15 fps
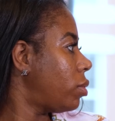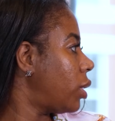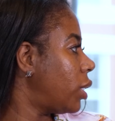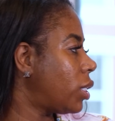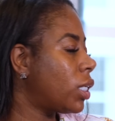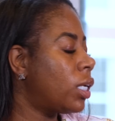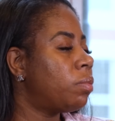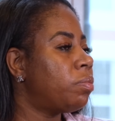
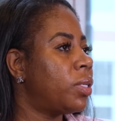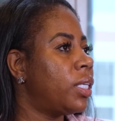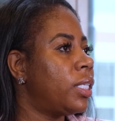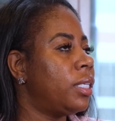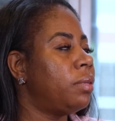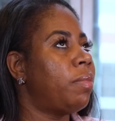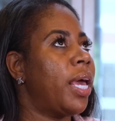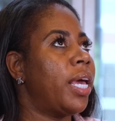It's
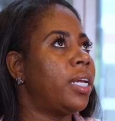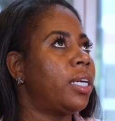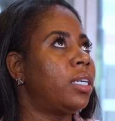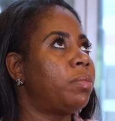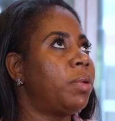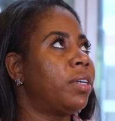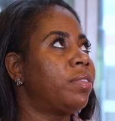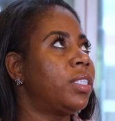completely made
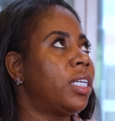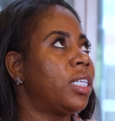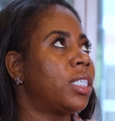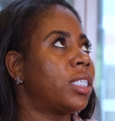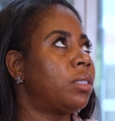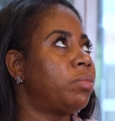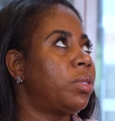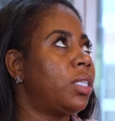up. Everything
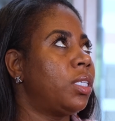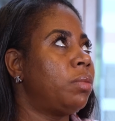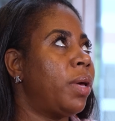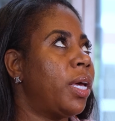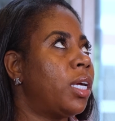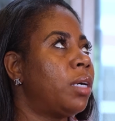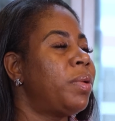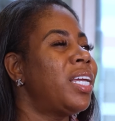is completely
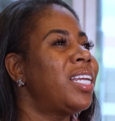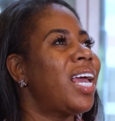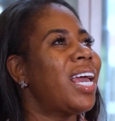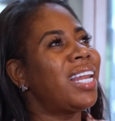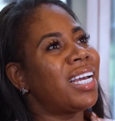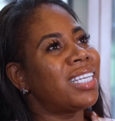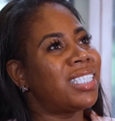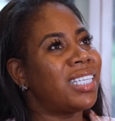made up. And
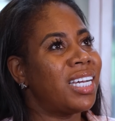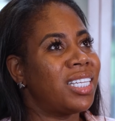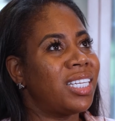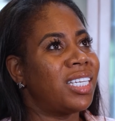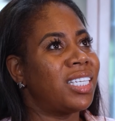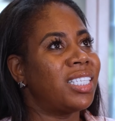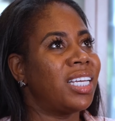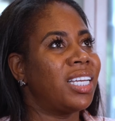I say
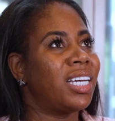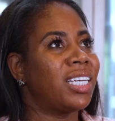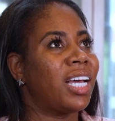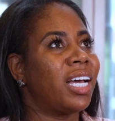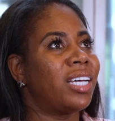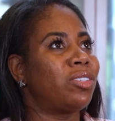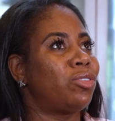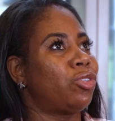this, and
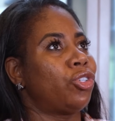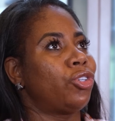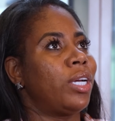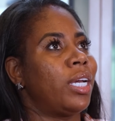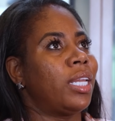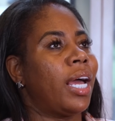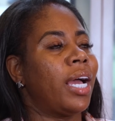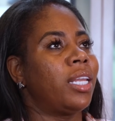I
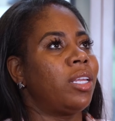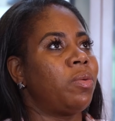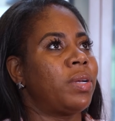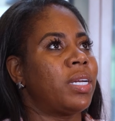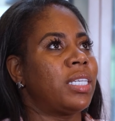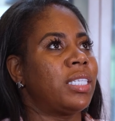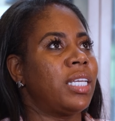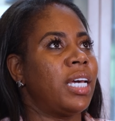tread lightly
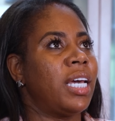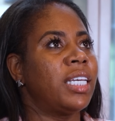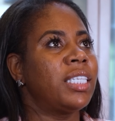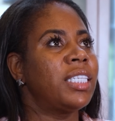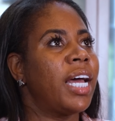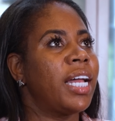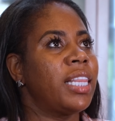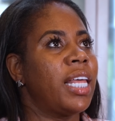when I say
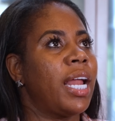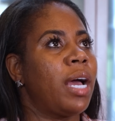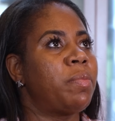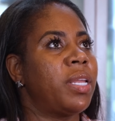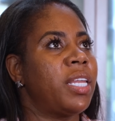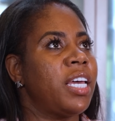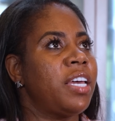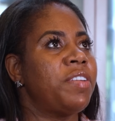it's not that I
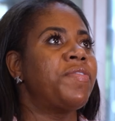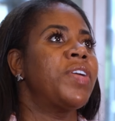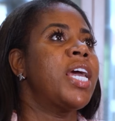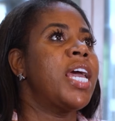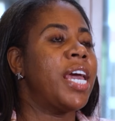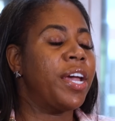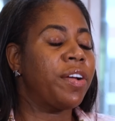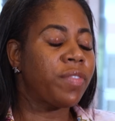believe
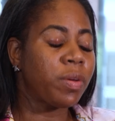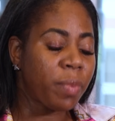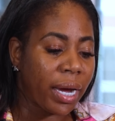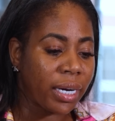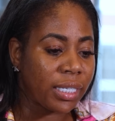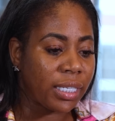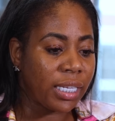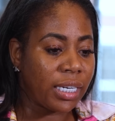
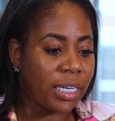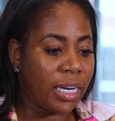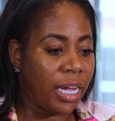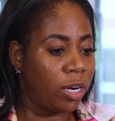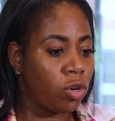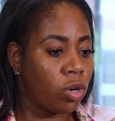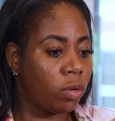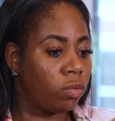everybody sitting in
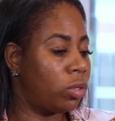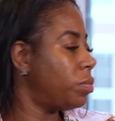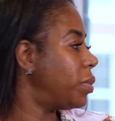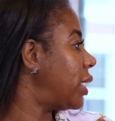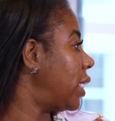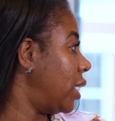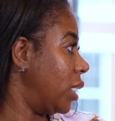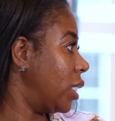that courtroom
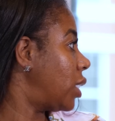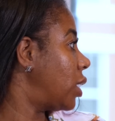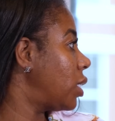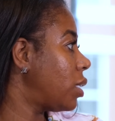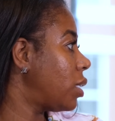is innocent.